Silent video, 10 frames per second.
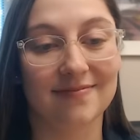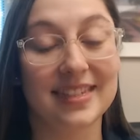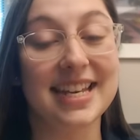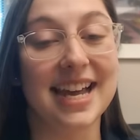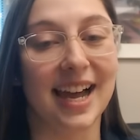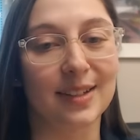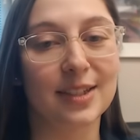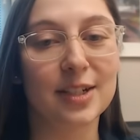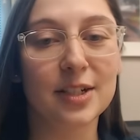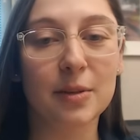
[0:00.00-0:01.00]
Yeah,
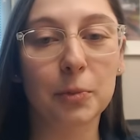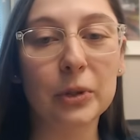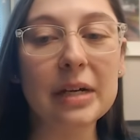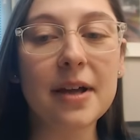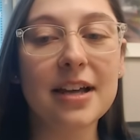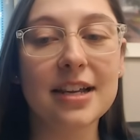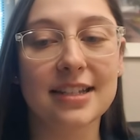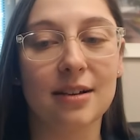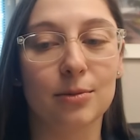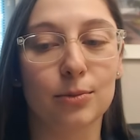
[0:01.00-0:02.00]
the prebiotics
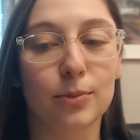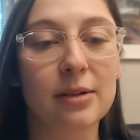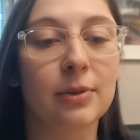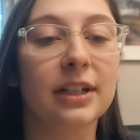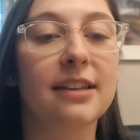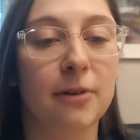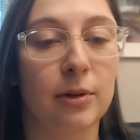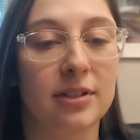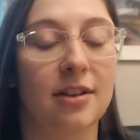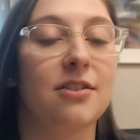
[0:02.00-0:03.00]
that we really
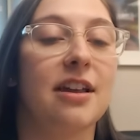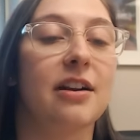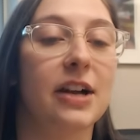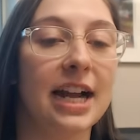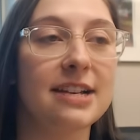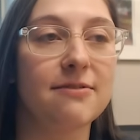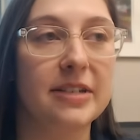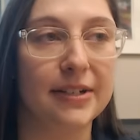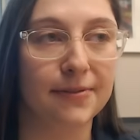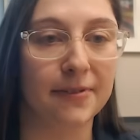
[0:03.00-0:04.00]
focus on, or that are kind of
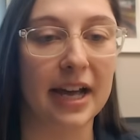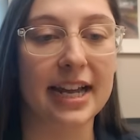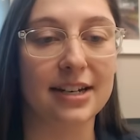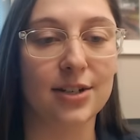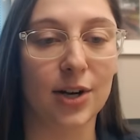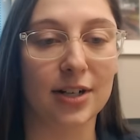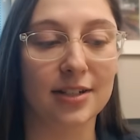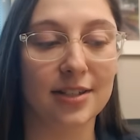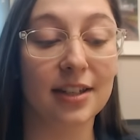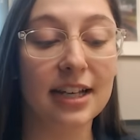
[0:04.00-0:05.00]
defined, are
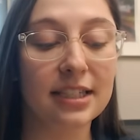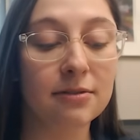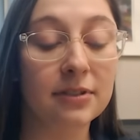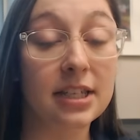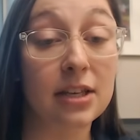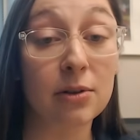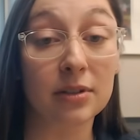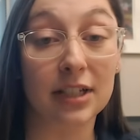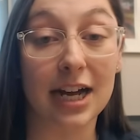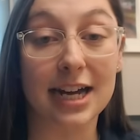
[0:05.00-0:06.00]
selectively
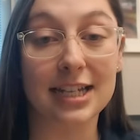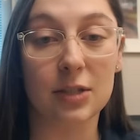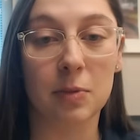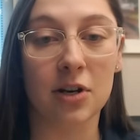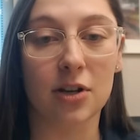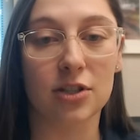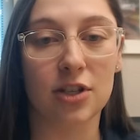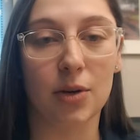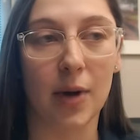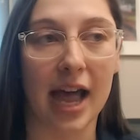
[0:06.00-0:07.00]
utilized, but
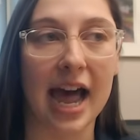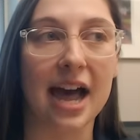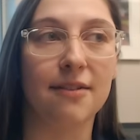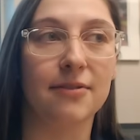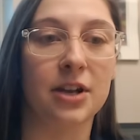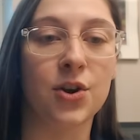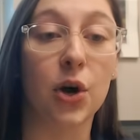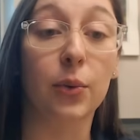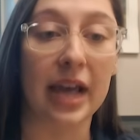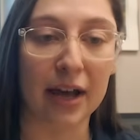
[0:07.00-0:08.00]
also have a
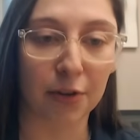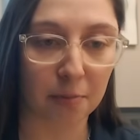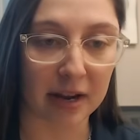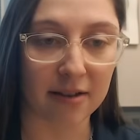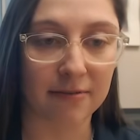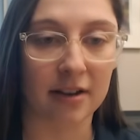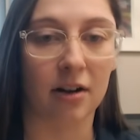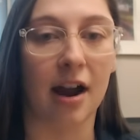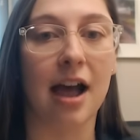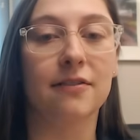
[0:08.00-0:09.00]
known health benefit or
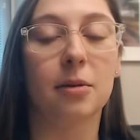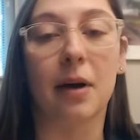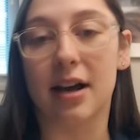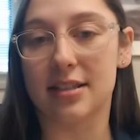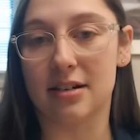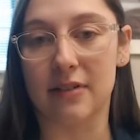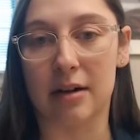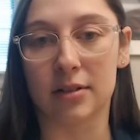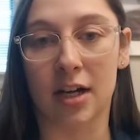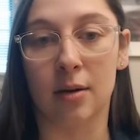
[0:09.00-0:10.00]
have a positive
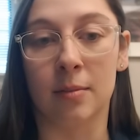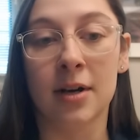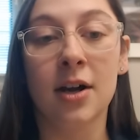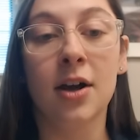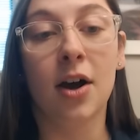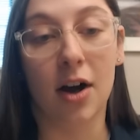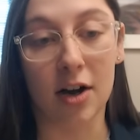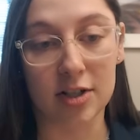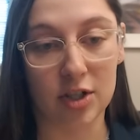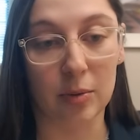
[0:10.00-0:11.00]
outcome
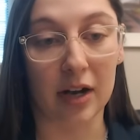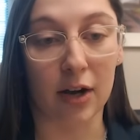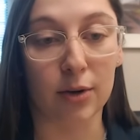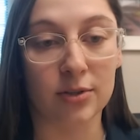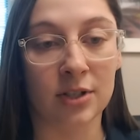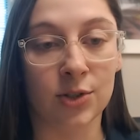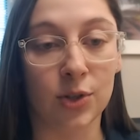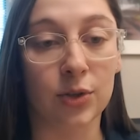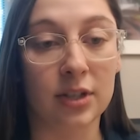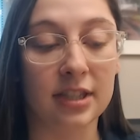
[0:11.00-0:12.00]
onto a host. And
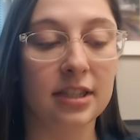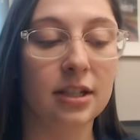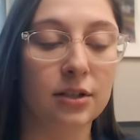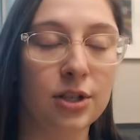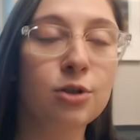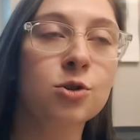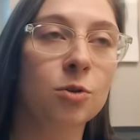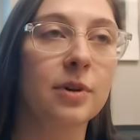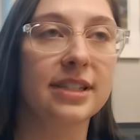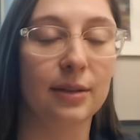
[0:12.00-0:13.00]
so the usual
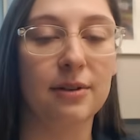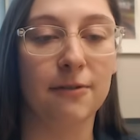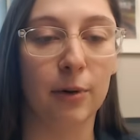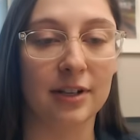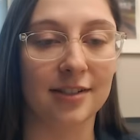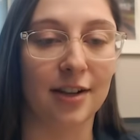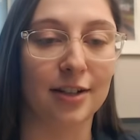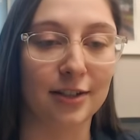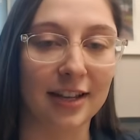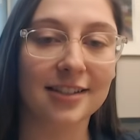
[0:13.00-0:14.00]
ones that we focus on
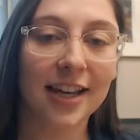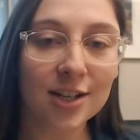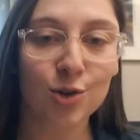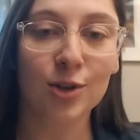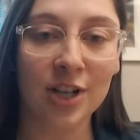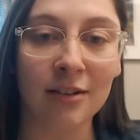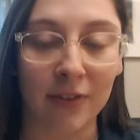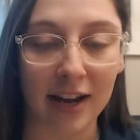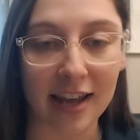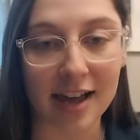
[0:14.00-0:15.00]
are things like short chain
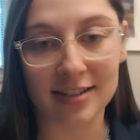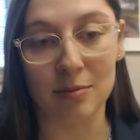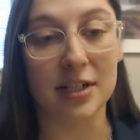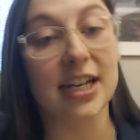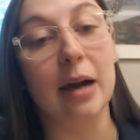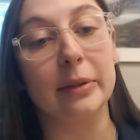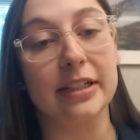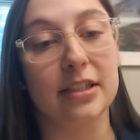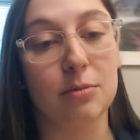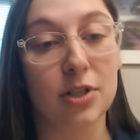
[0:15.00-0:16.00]
fatty acid
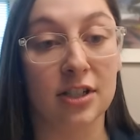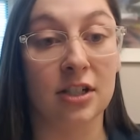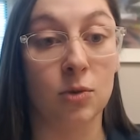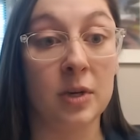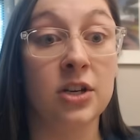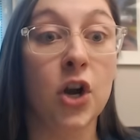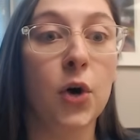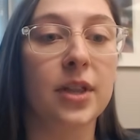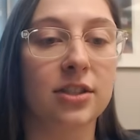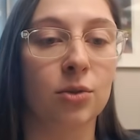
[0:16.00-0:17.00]
metabolism, just because we
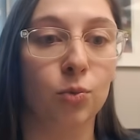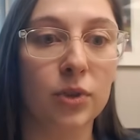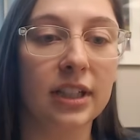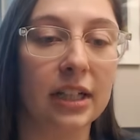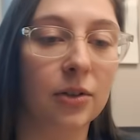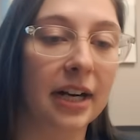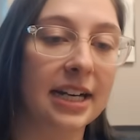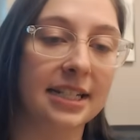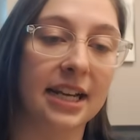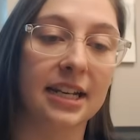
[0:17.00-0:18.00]
know that's a really great
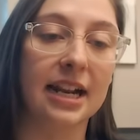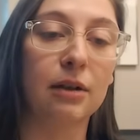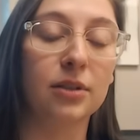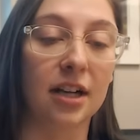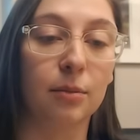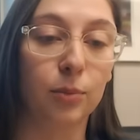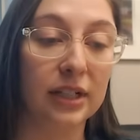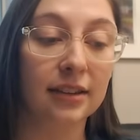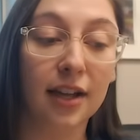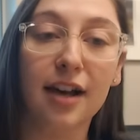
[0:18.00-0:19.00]
intended outcome. We
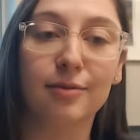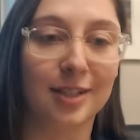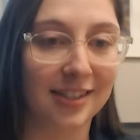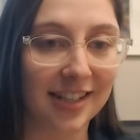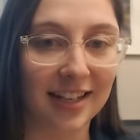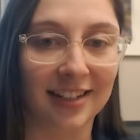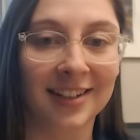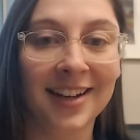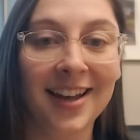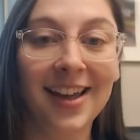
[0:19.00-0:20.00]
love to see
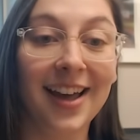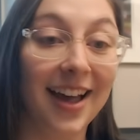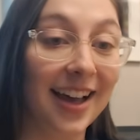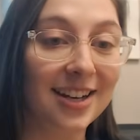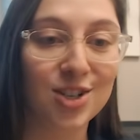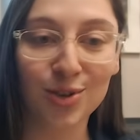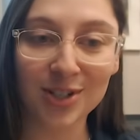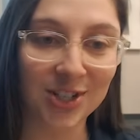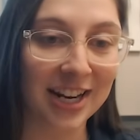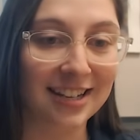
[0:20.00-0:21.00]
high short
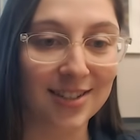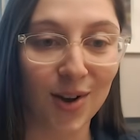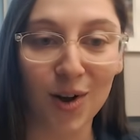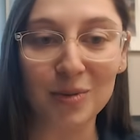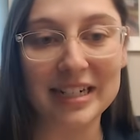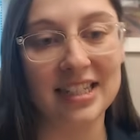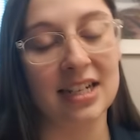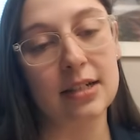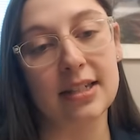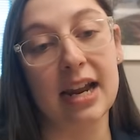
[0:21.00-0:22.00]
chains always in
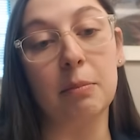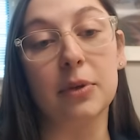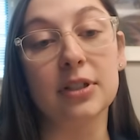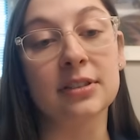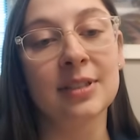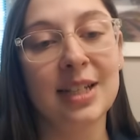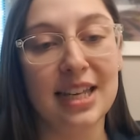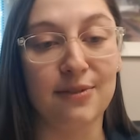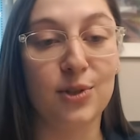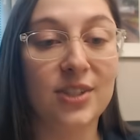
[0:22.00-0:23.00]
a sample.
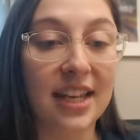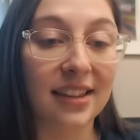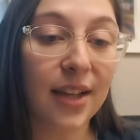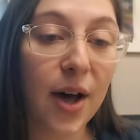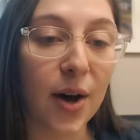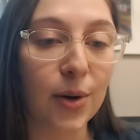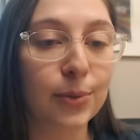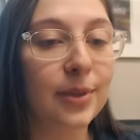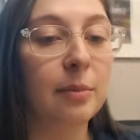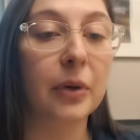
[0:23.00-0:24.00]
If you see
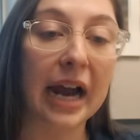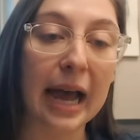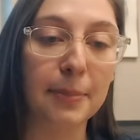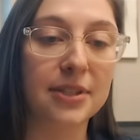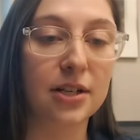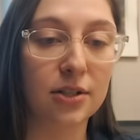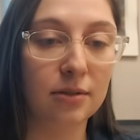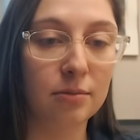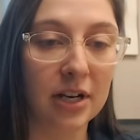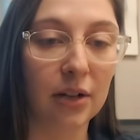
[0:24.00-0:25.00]
low, then perhaps there's,
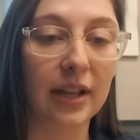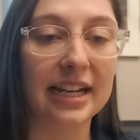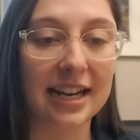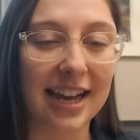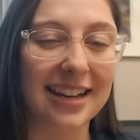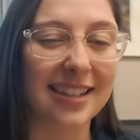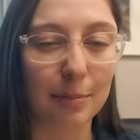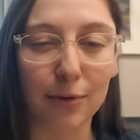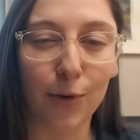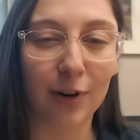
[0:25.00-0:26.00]
like I kind of said
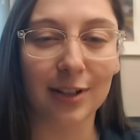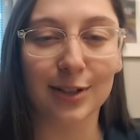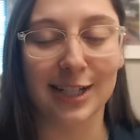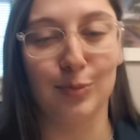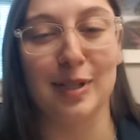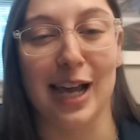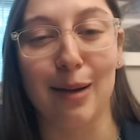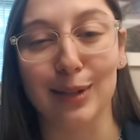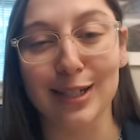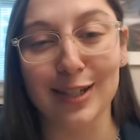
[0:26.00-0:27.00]
before, a little
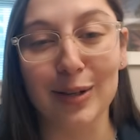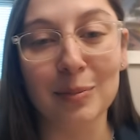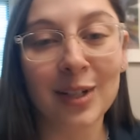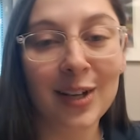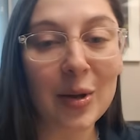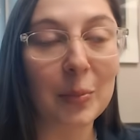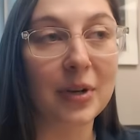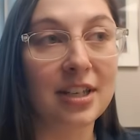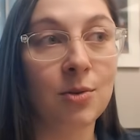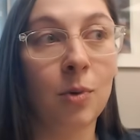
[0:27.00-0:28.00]
dysmetabolism.
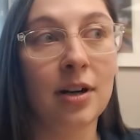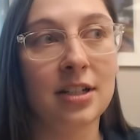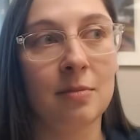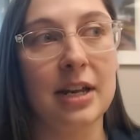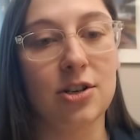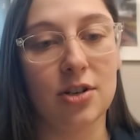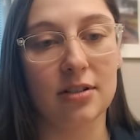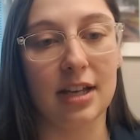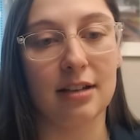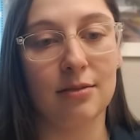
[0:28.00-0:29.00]
But you want to make sure
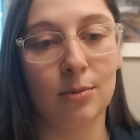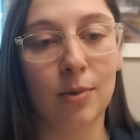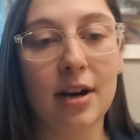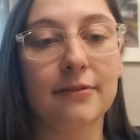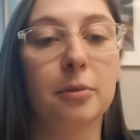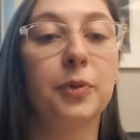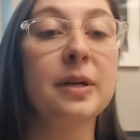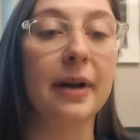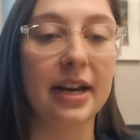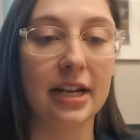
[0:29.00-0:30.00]
that whatever
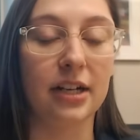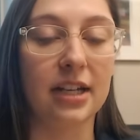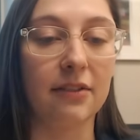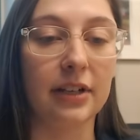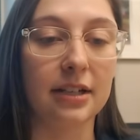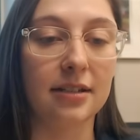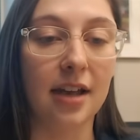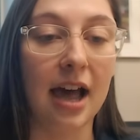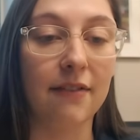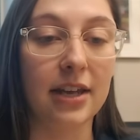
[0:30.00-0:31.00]
prebiotic you're giving is
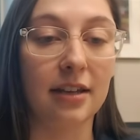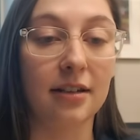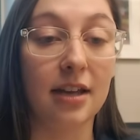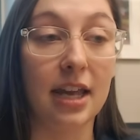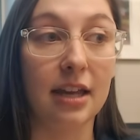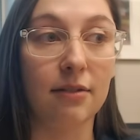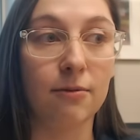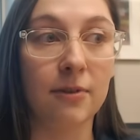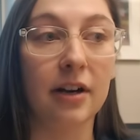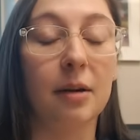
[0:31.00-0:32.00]
having a
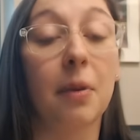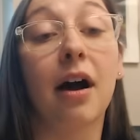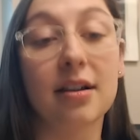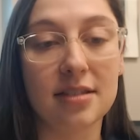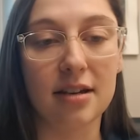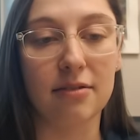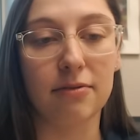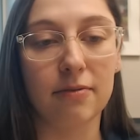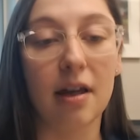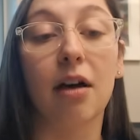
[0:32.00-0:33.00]
very positive
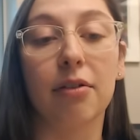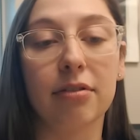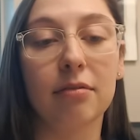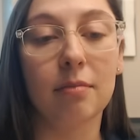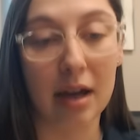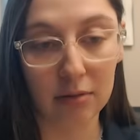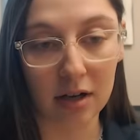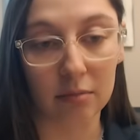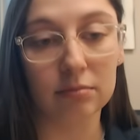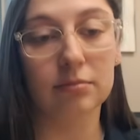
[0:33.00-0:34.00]
health outcome.